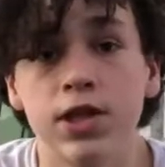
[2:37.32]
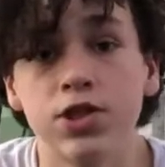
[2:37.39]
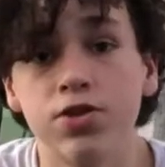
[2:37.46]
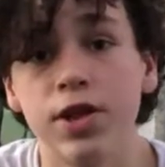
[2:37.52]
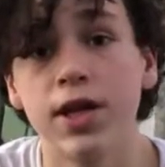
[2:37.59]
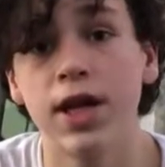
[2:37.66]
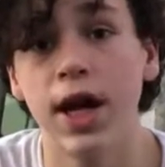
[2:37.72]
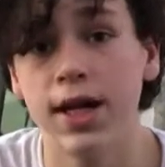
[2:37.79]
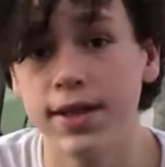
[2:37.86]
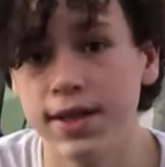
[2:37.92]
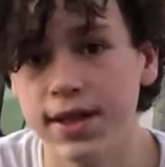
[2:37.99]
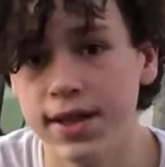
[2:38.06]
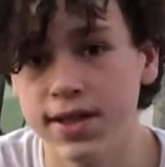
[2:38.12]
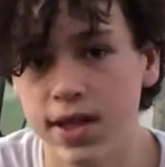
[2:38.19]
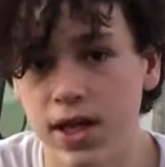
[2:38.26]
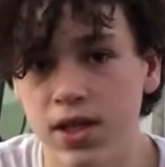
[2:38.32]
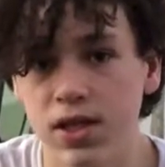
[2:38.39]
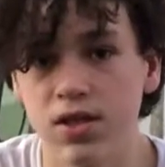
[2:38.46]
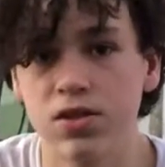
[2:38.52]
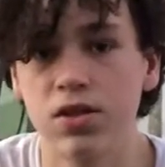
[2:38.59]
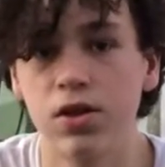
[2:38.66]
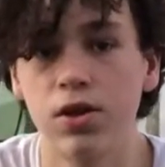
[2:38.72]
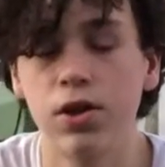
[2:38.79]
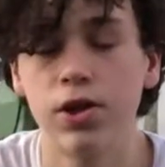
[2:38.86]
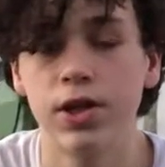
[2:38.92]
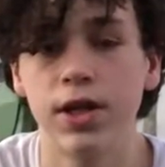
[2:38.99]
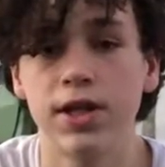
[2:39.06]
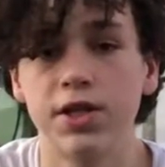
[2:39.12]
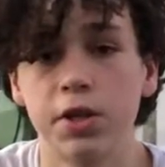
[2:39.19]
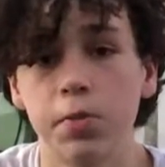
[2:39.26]
trick I think is easiest to learn
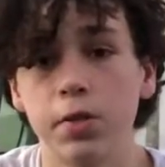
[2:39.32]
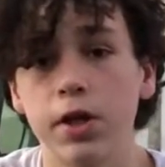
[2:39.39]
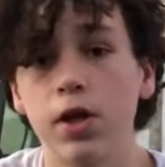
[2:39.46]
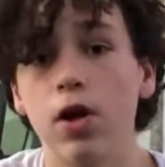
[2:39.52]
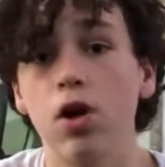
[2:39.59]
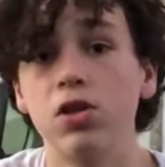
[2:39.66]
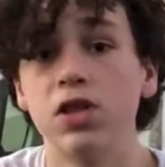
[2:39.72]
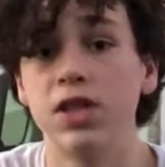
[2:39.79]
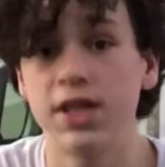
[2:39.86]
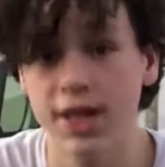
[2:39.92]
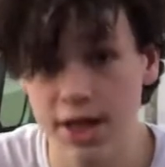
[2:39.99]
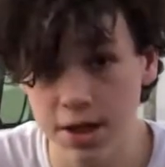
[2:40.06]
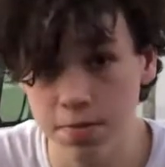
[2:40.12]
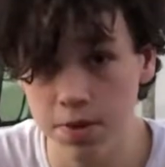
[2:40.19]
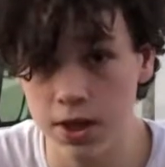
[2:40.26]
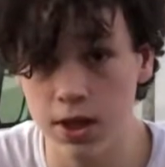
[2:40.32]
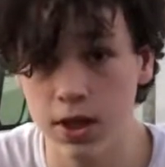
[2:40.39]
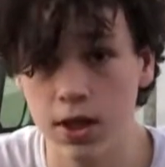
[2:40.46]
is something called an EB.